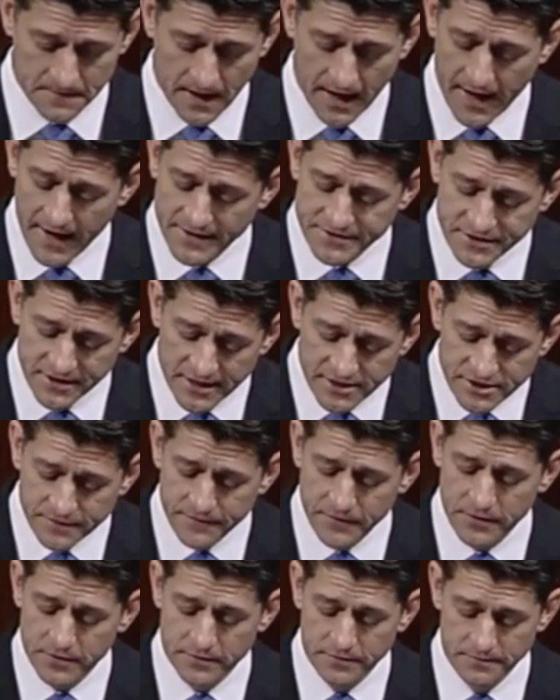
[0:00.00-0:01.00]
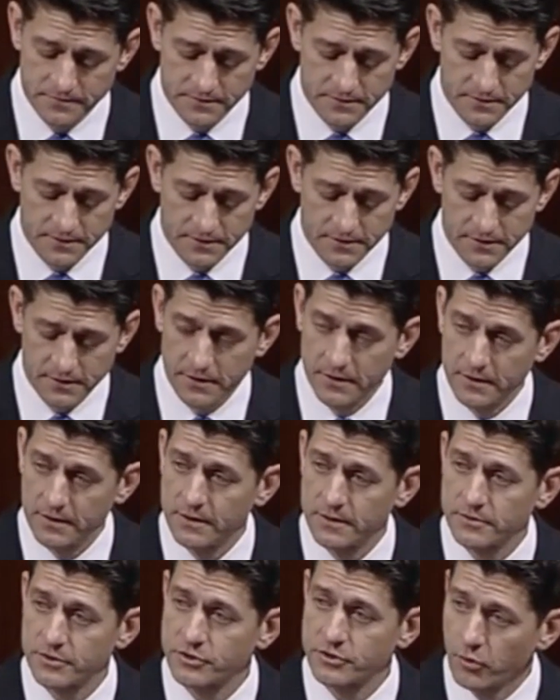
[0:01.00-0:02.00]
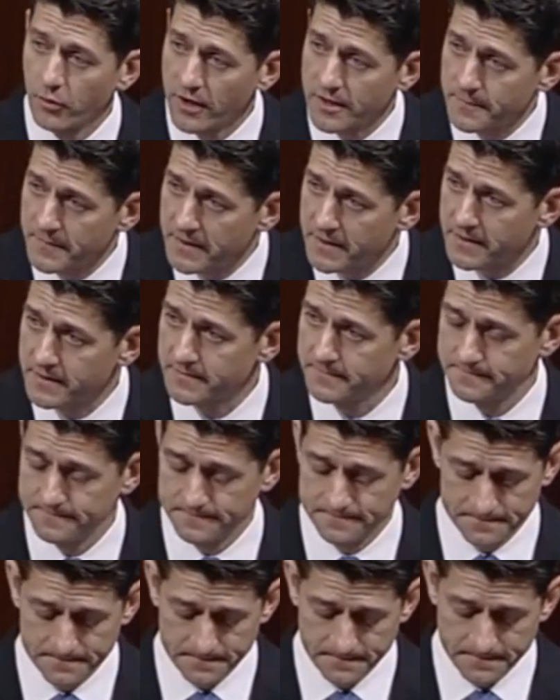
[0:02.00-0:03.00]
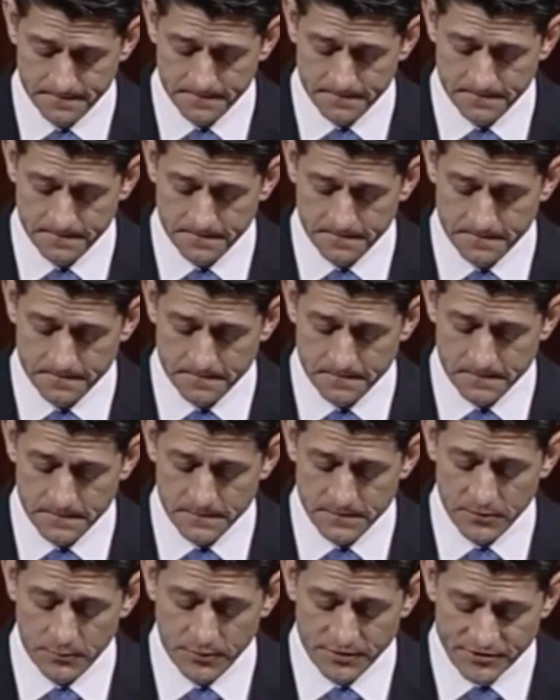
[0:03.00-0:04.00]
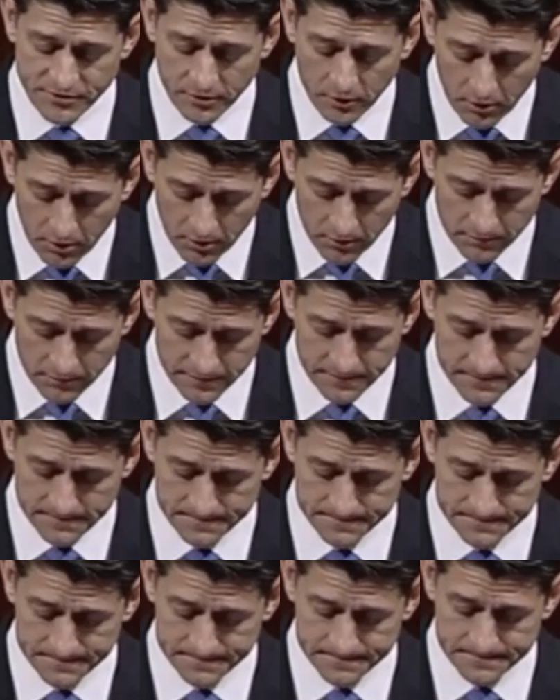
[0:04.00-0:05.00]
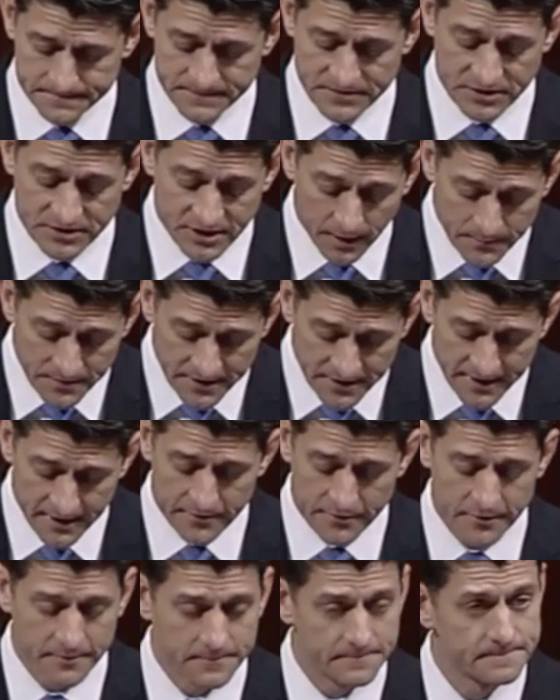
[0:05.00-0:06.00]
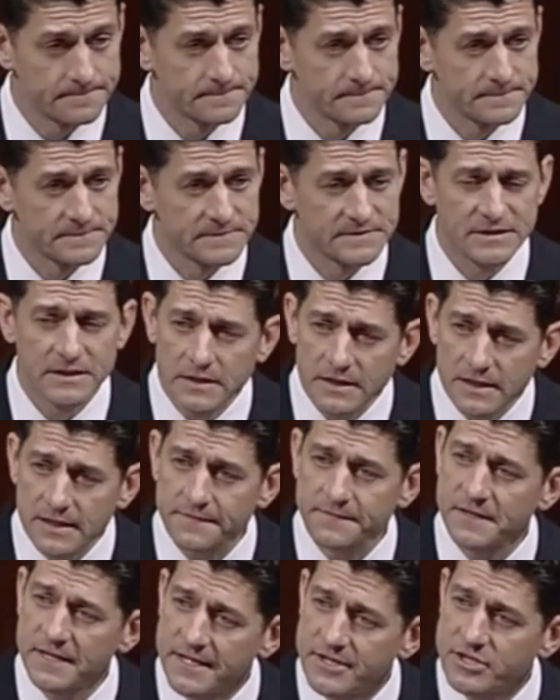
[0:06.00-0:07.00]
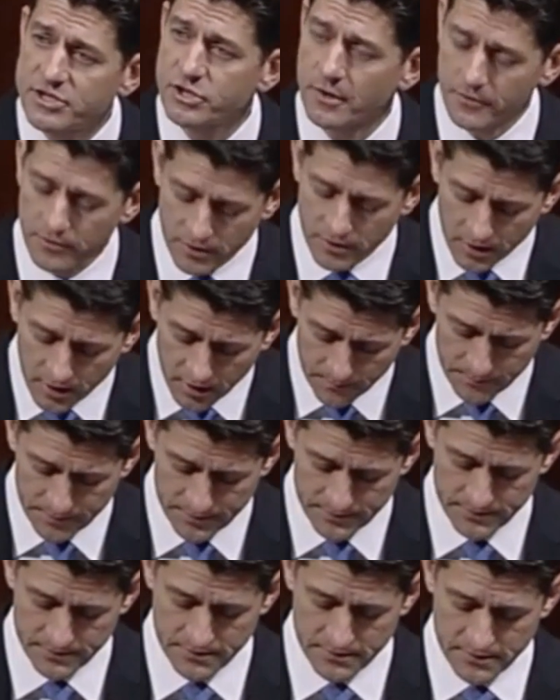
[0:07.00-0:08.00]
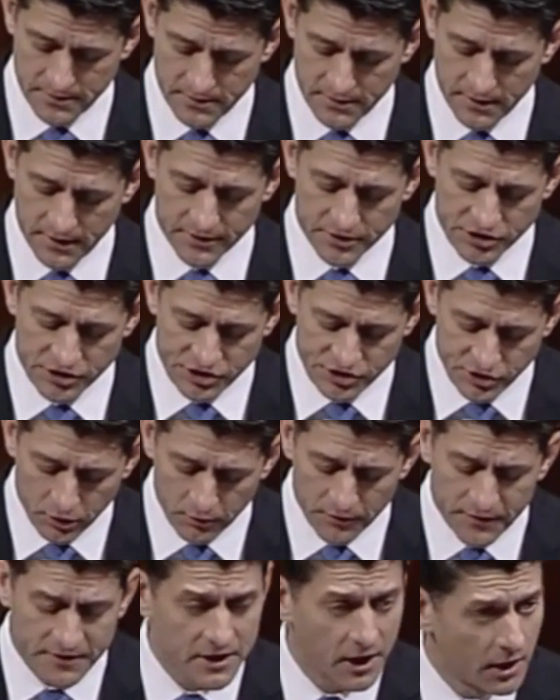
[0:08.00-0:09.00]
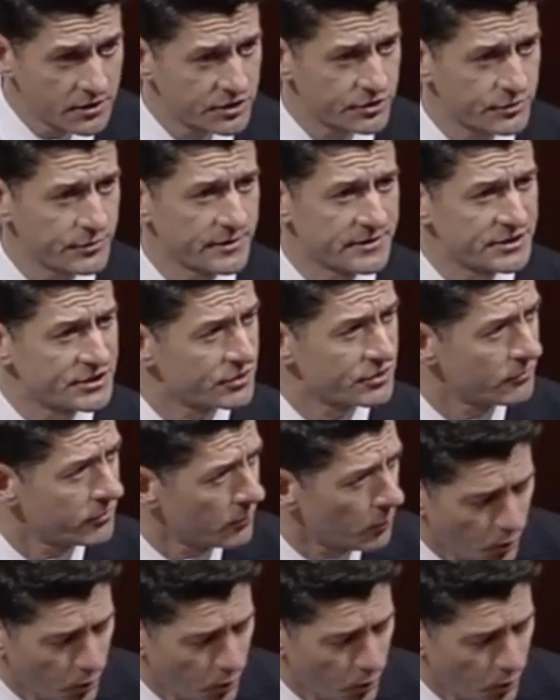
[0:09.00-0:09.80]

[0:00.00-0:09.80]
I ask each of you to join me to resolve to come together, to lift each other up, and to show the country, to show the